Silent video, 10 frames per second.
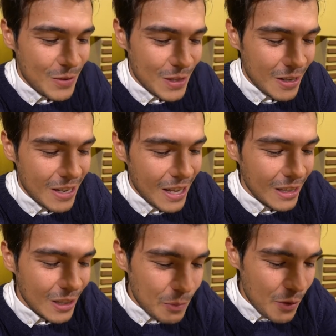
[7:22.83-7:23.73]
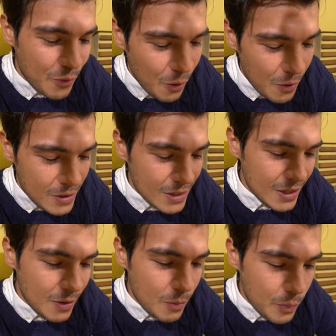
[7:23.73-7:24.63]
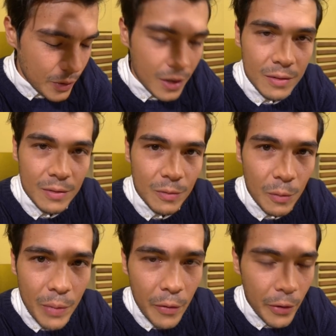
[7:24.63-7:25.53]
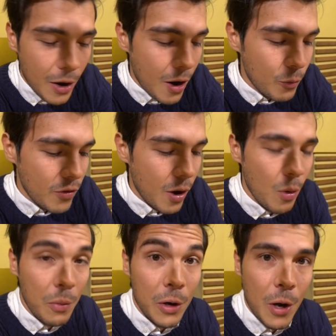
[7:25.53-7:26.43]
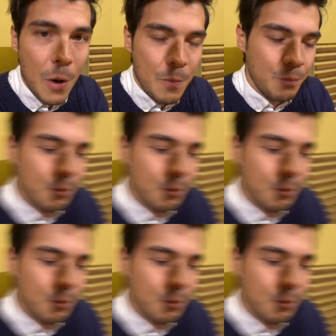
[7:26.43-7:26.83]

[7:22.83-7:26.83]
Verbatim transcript: I'm starting to get a little bit full, but we're powering on. We've got one more to go.